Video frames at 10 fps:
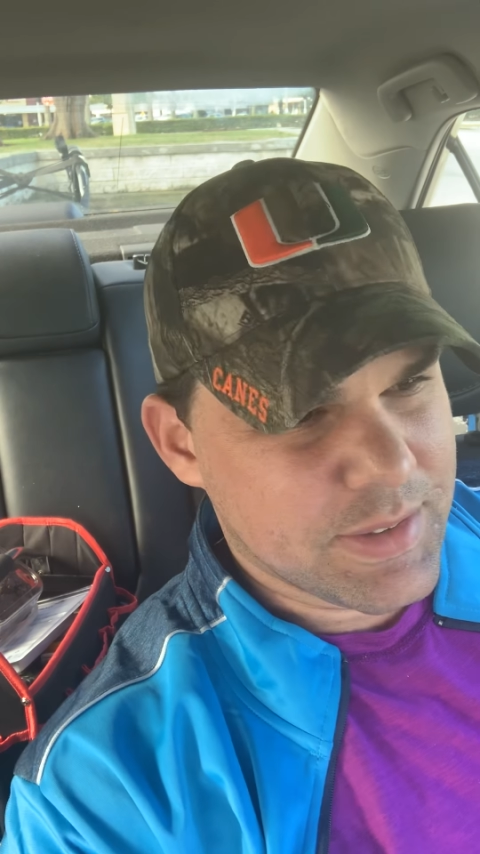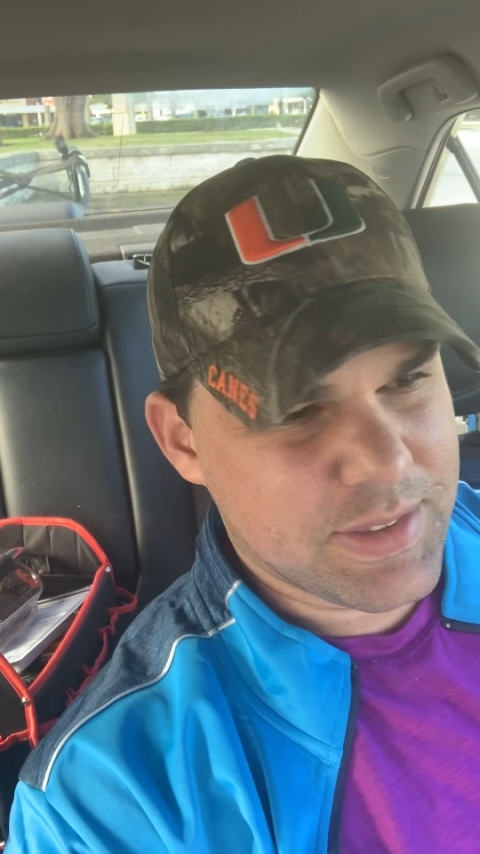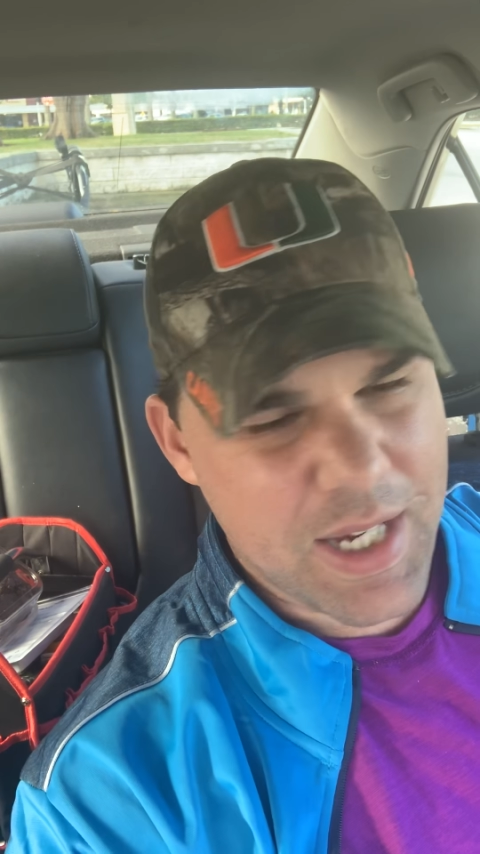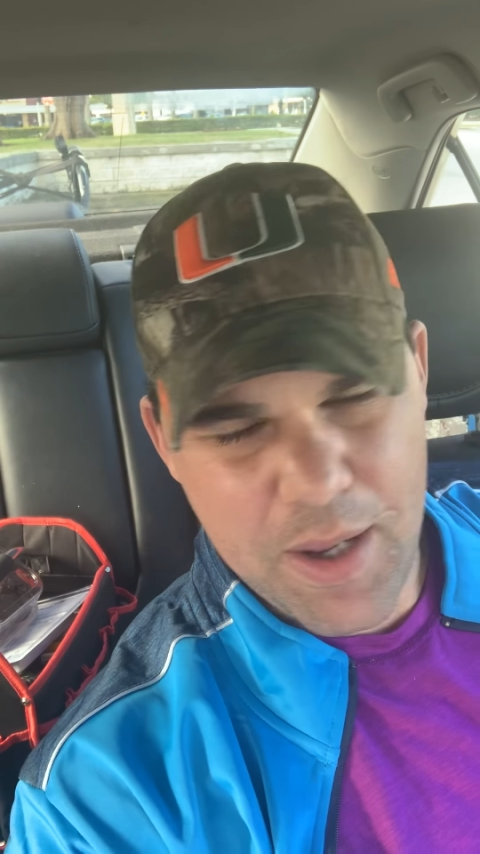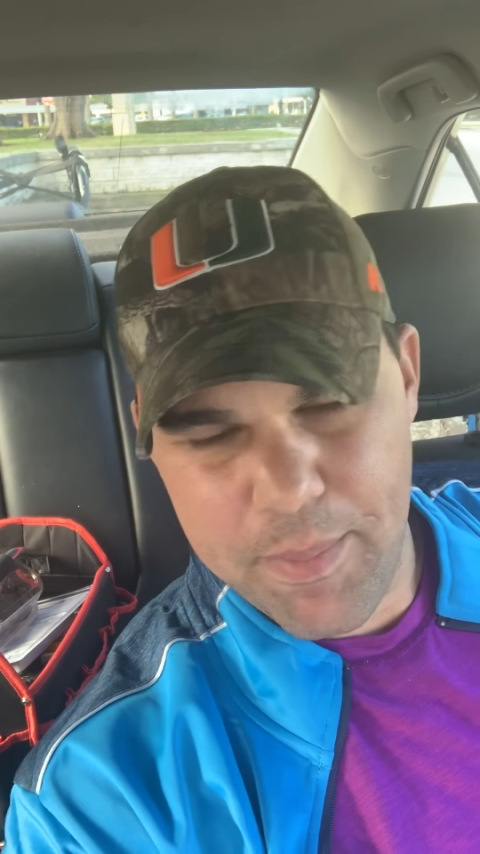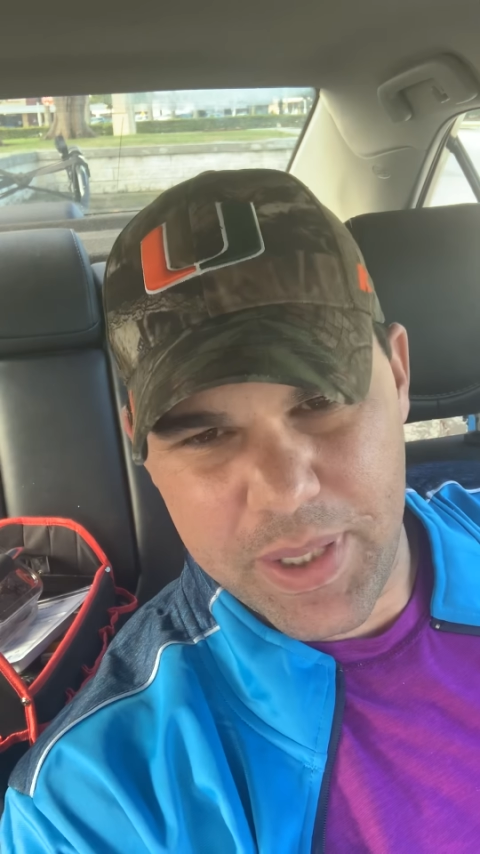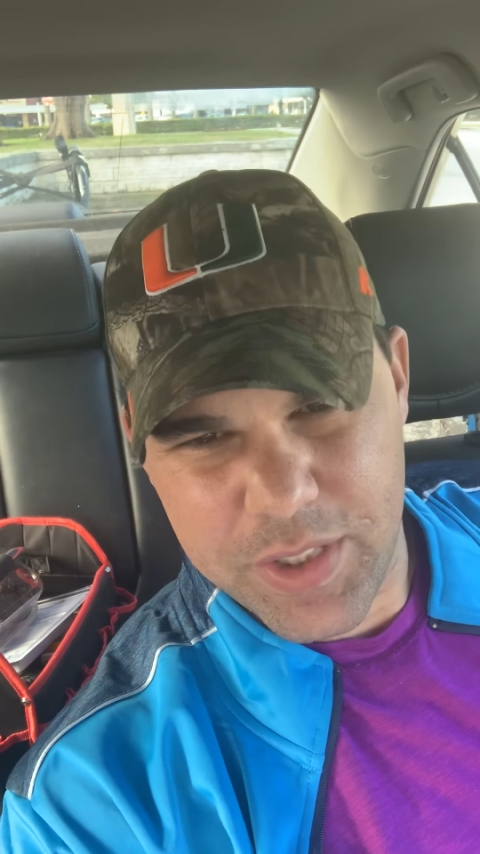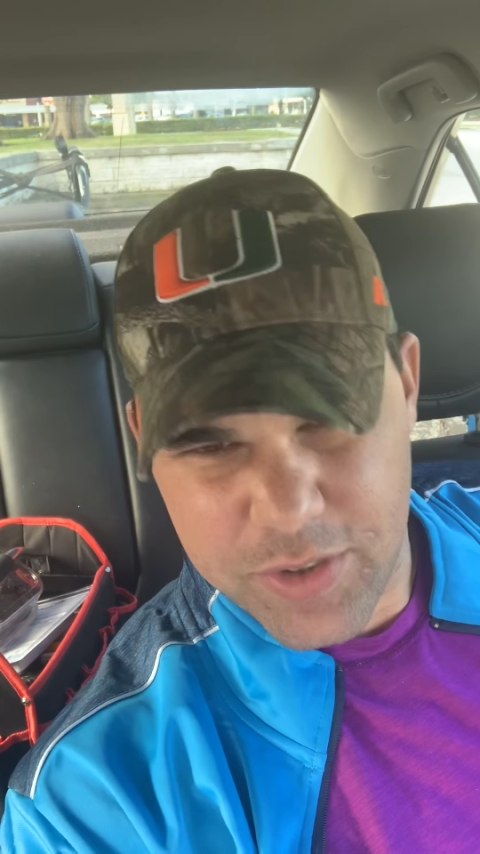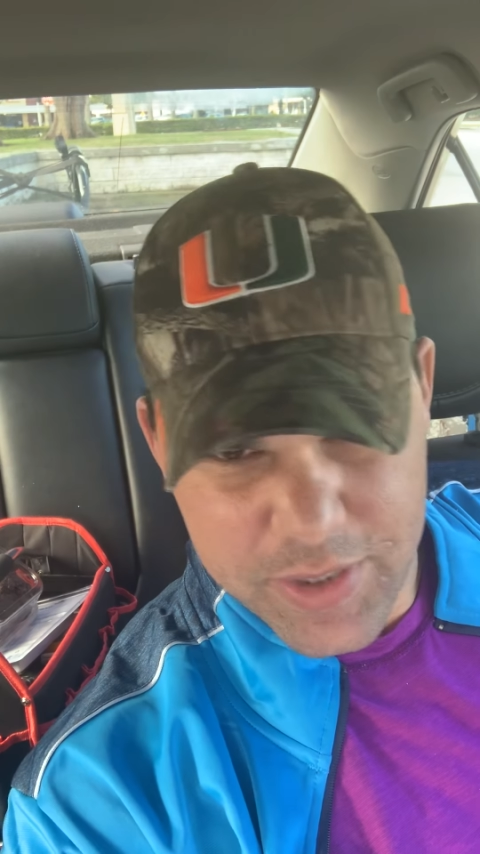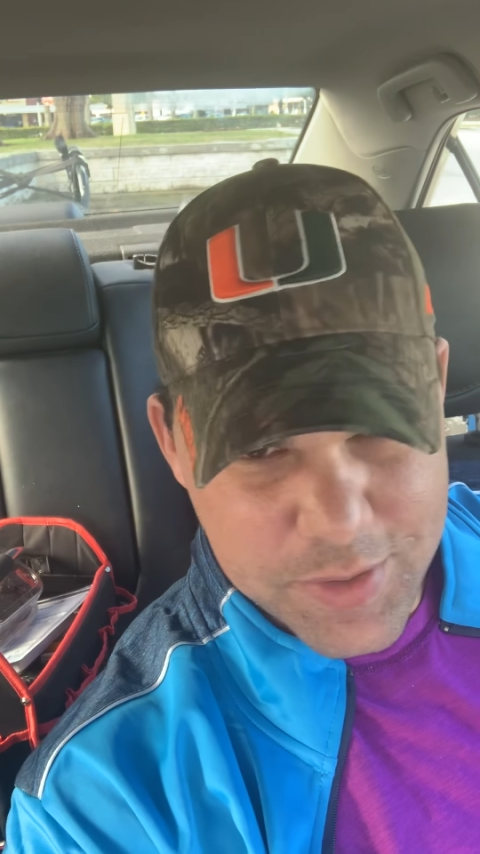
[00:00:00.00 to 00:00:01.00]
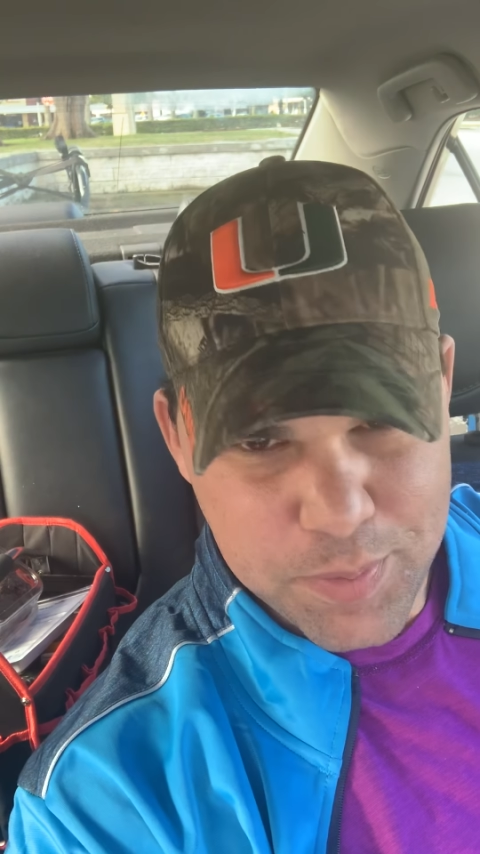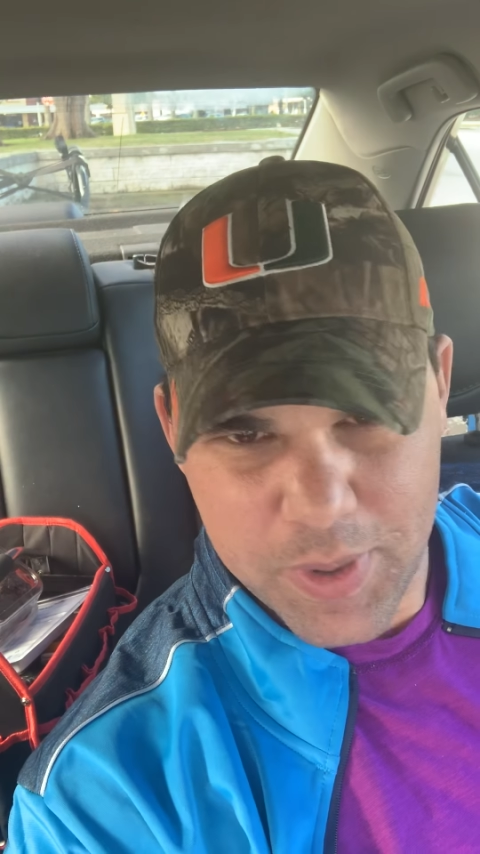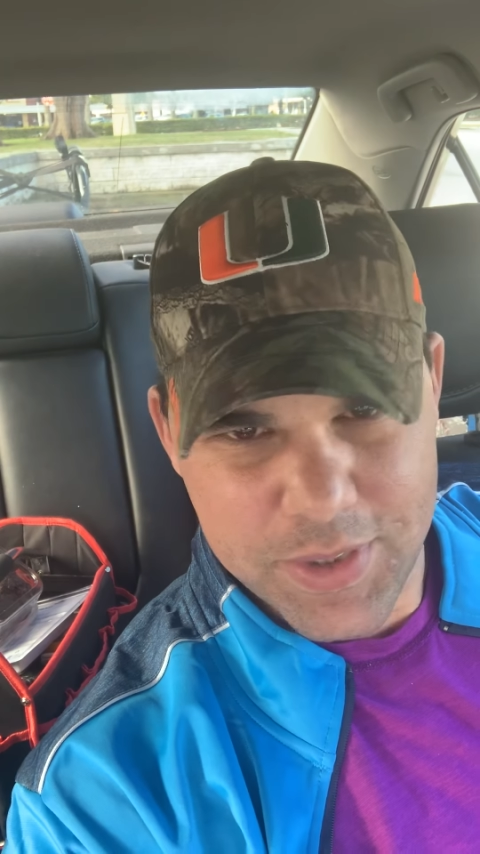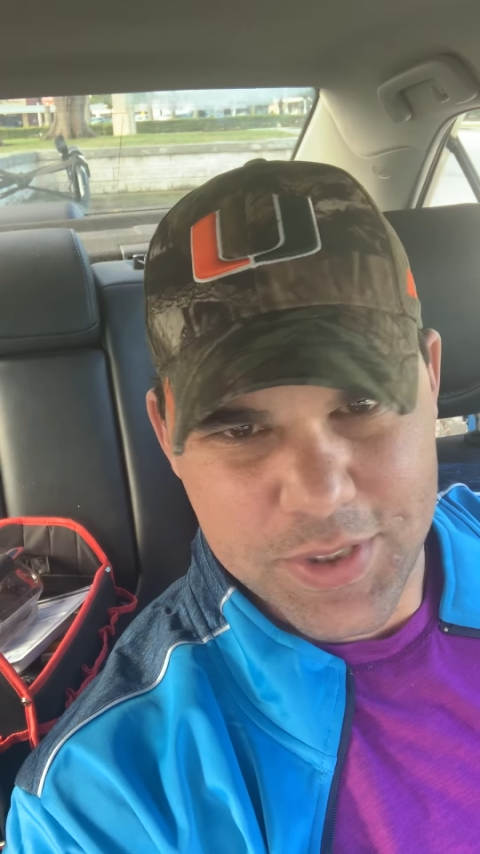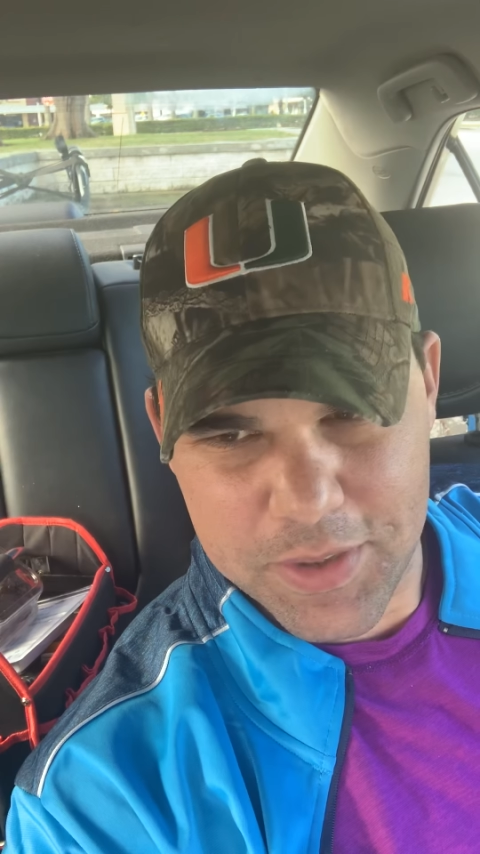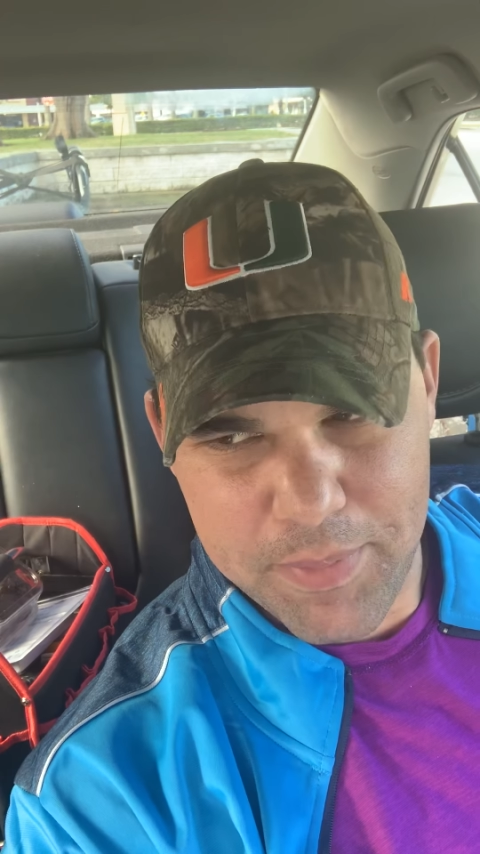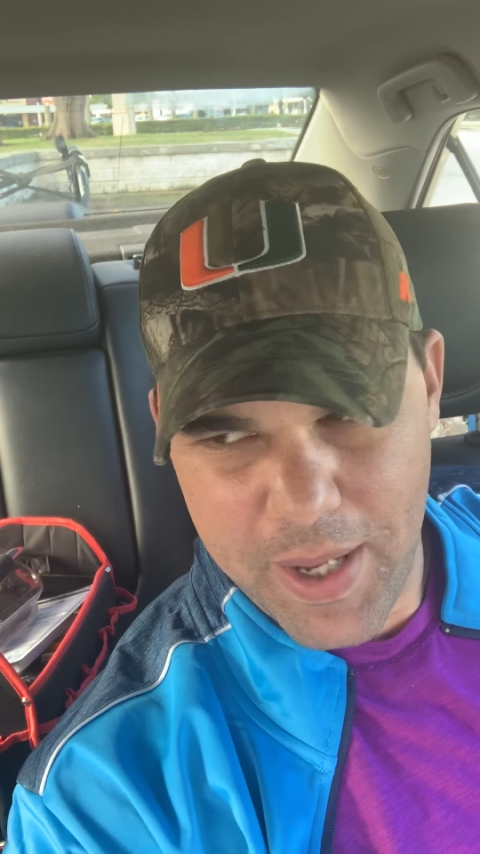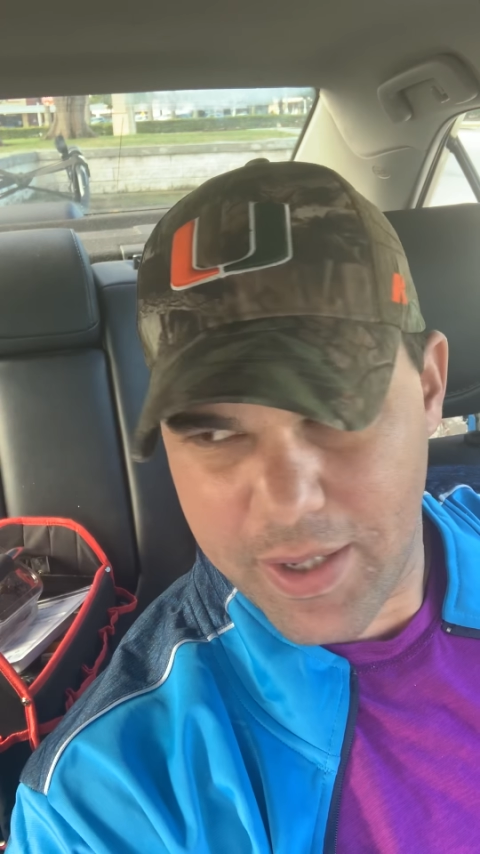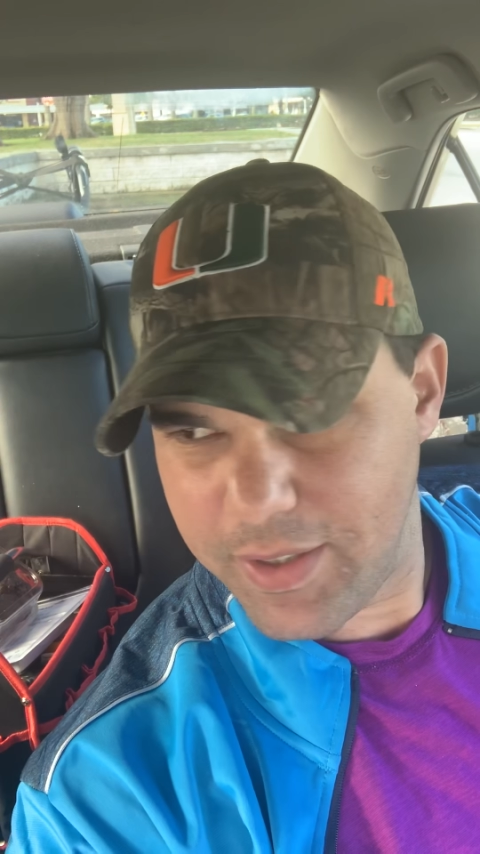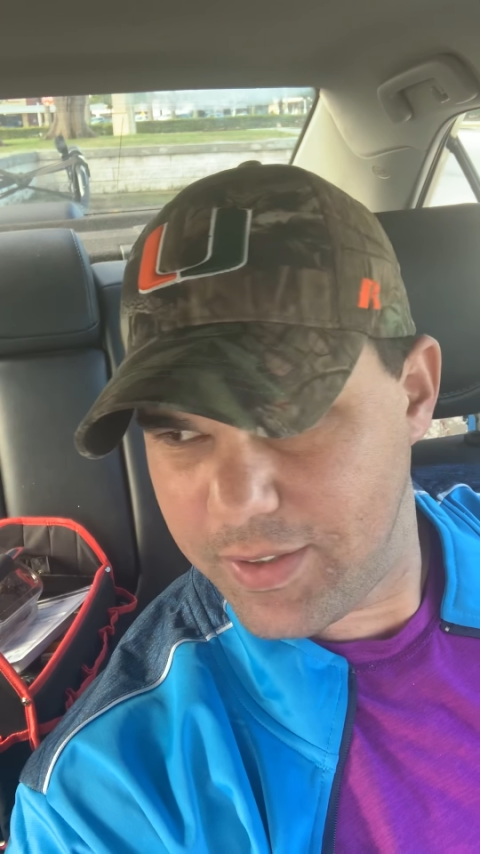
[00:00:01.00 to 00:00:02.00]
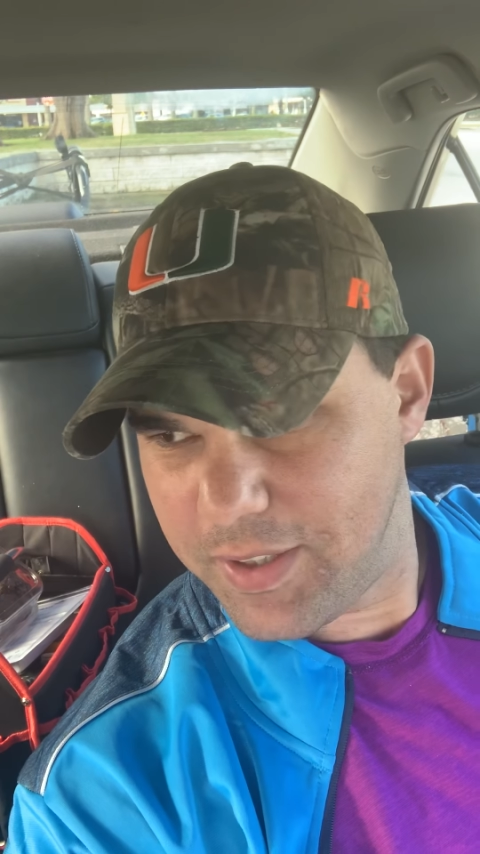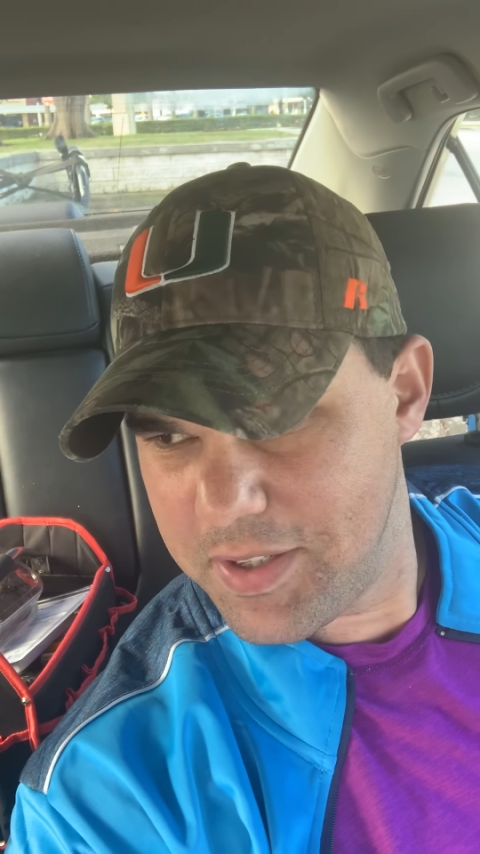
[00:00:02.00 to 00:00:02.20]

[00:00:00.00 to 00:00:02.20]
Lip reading: dot matrix printer back in